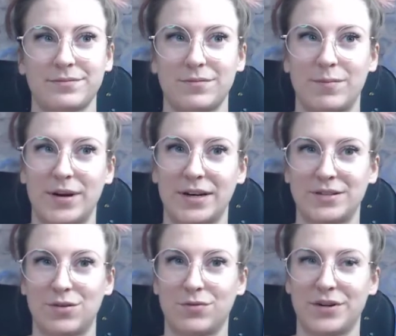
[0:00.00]
But it's
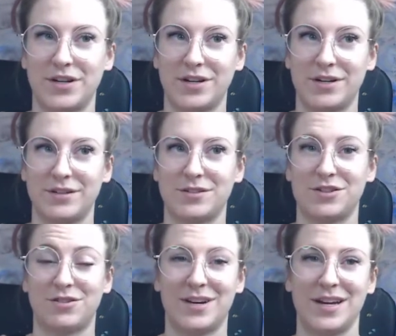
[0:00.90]
over here.
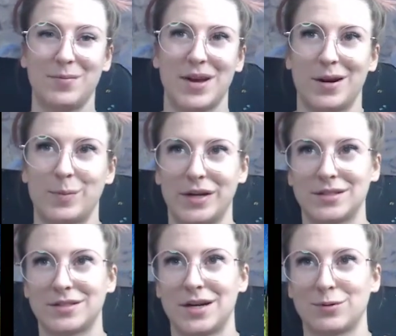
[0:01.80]
So I am kind of painting
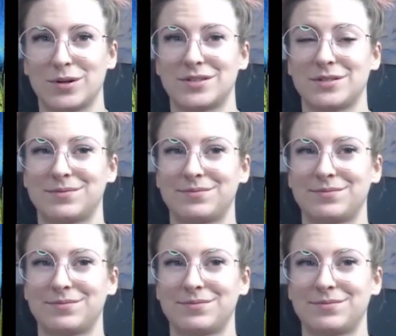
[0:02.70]
sideways.